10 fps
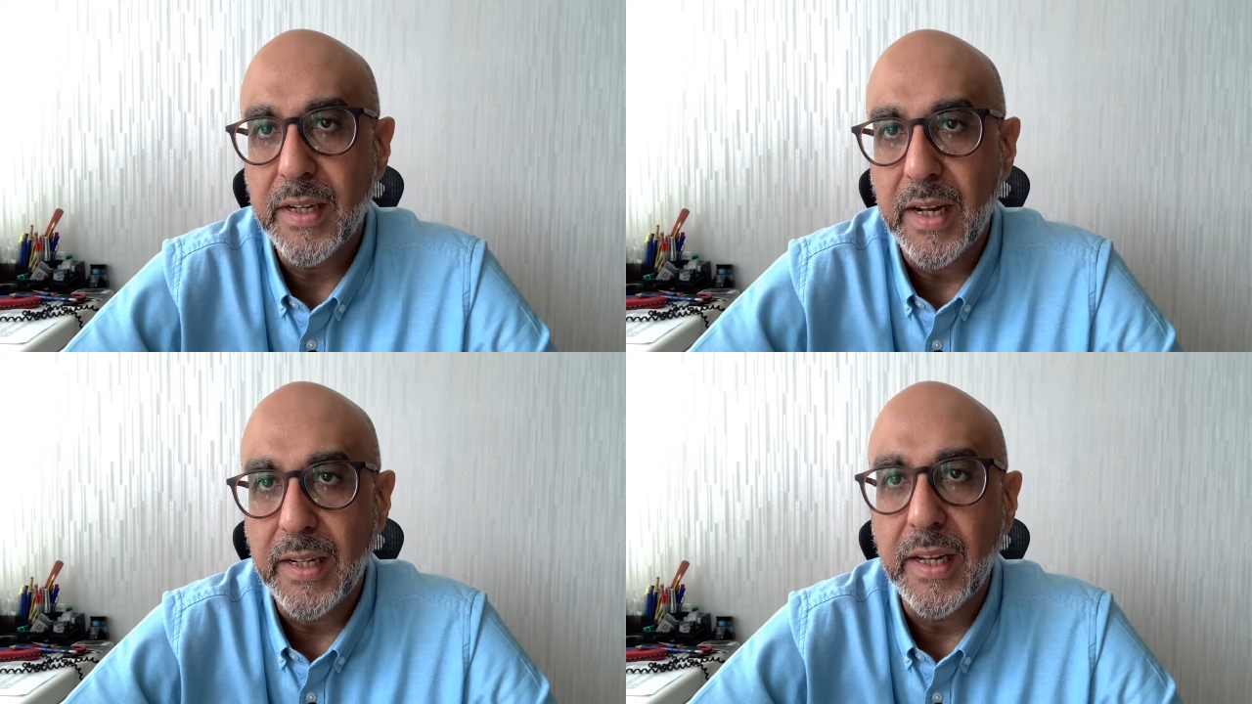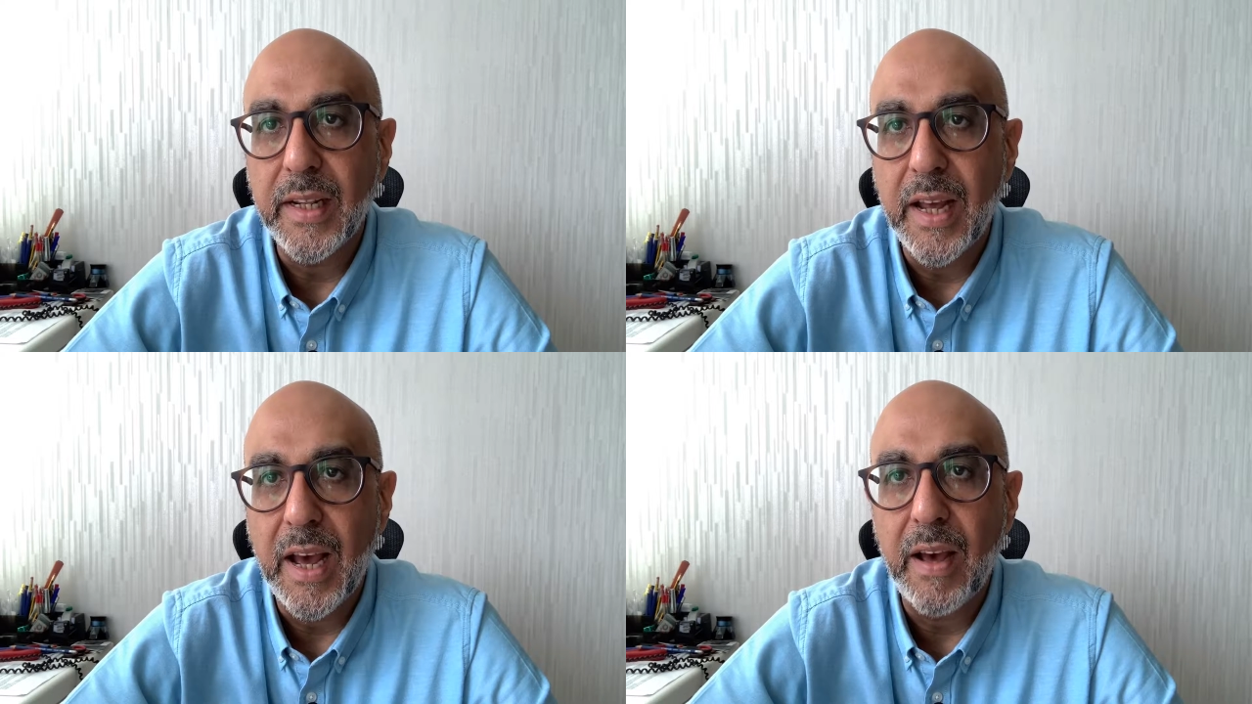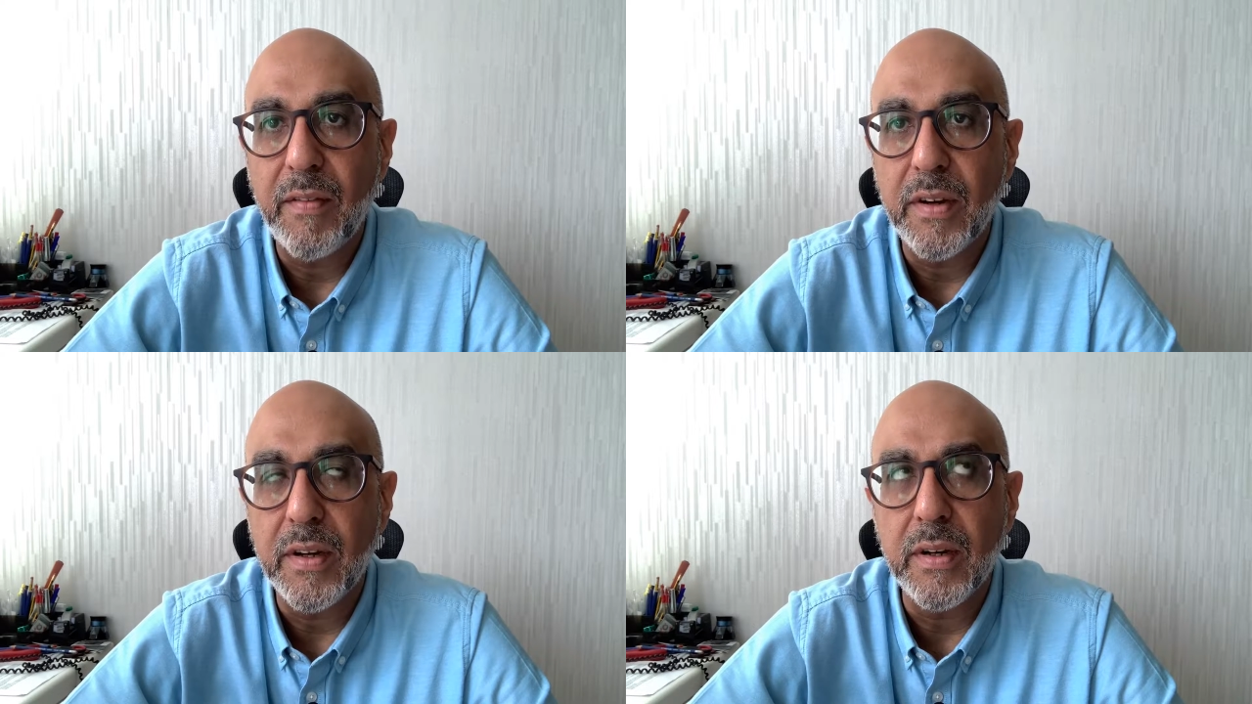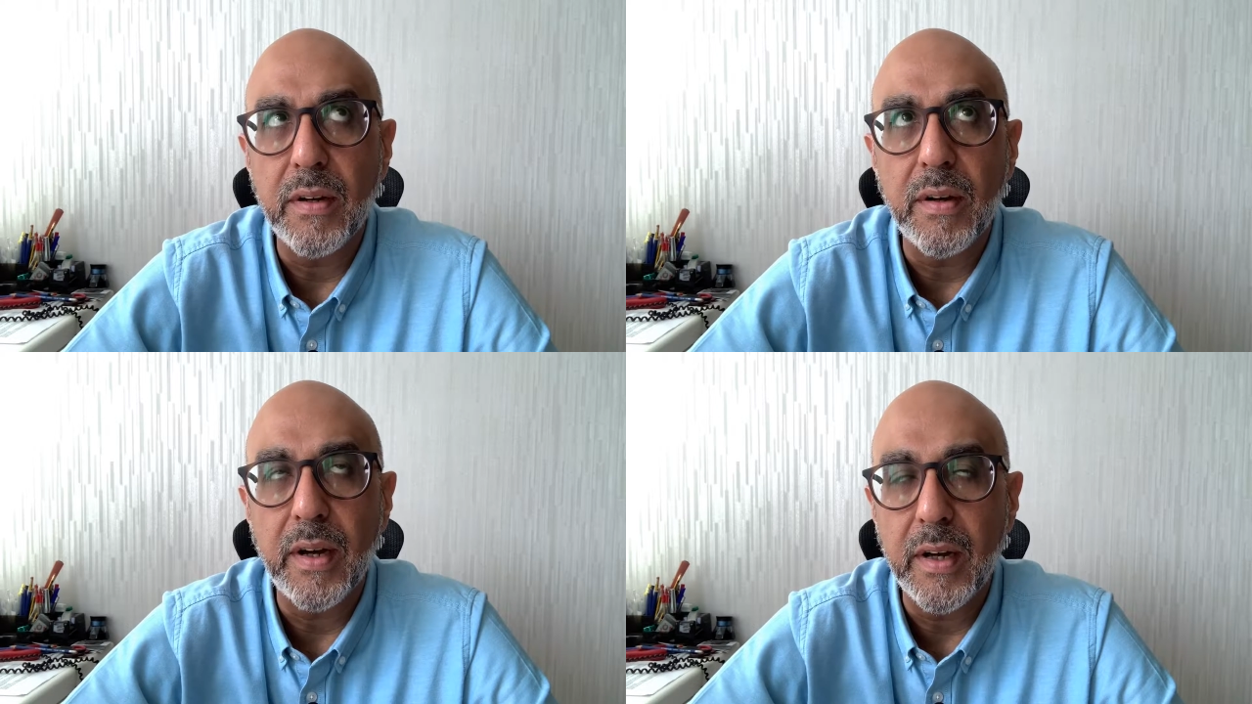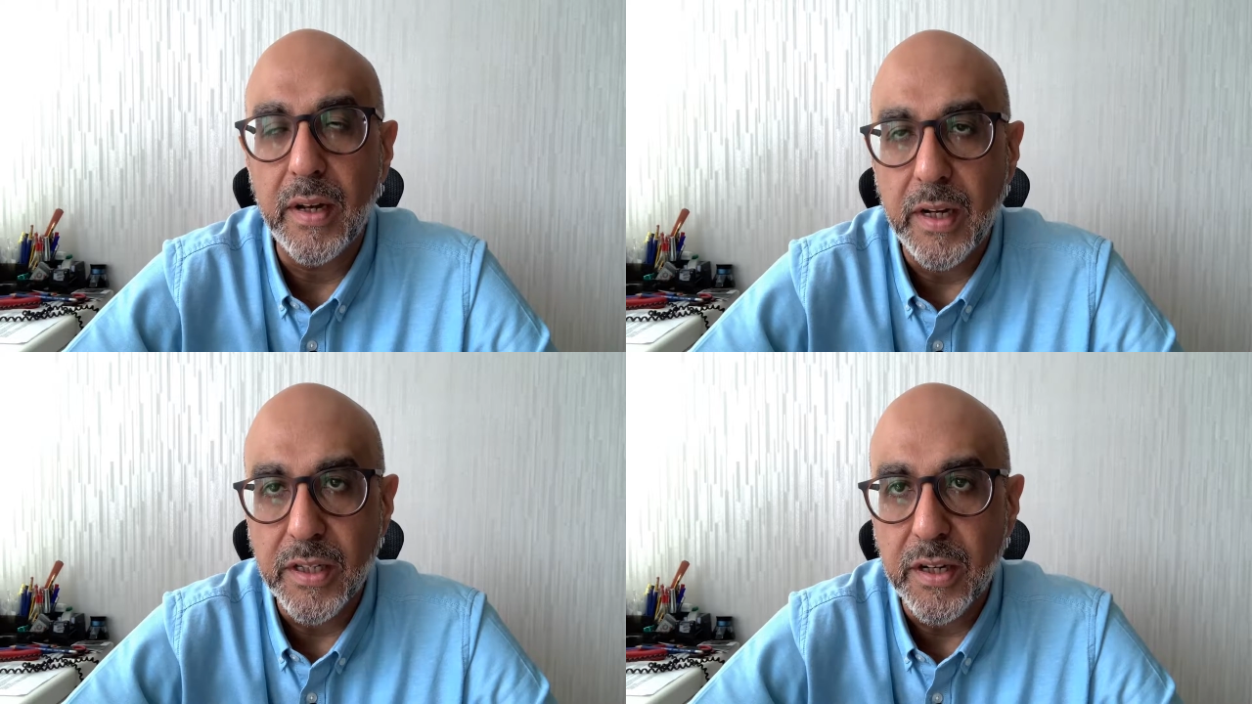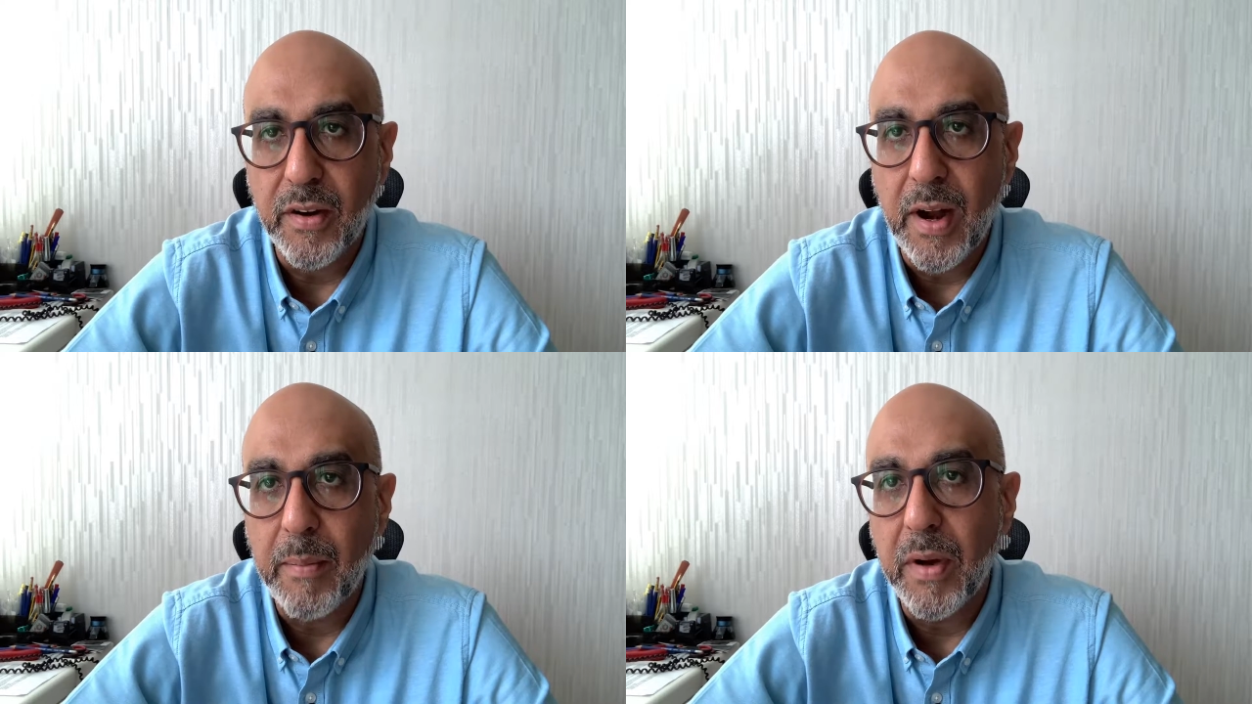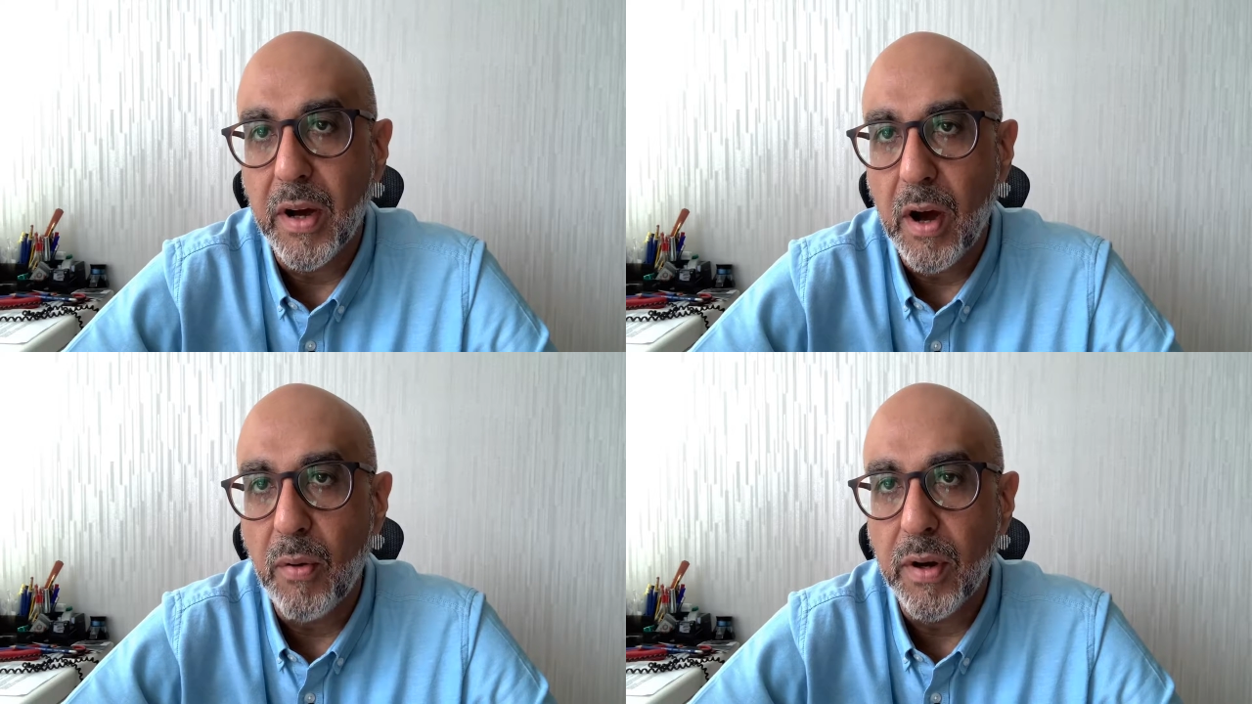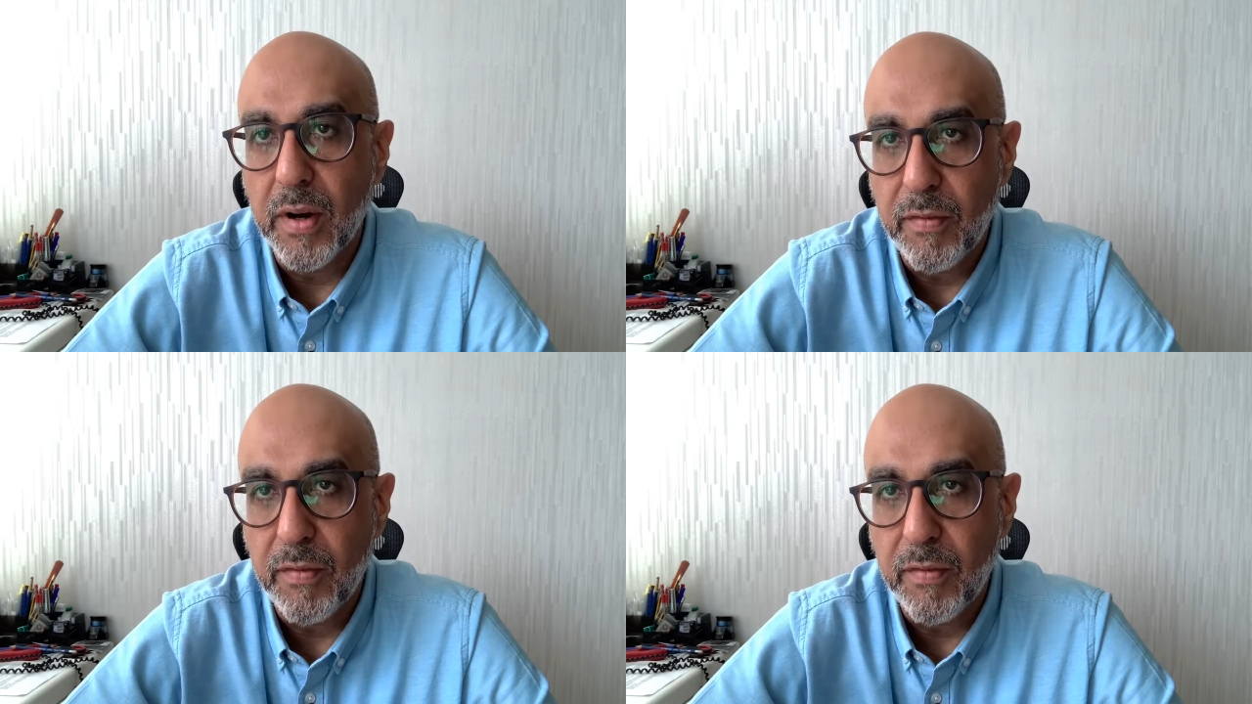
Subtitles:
I think they have a Instagram account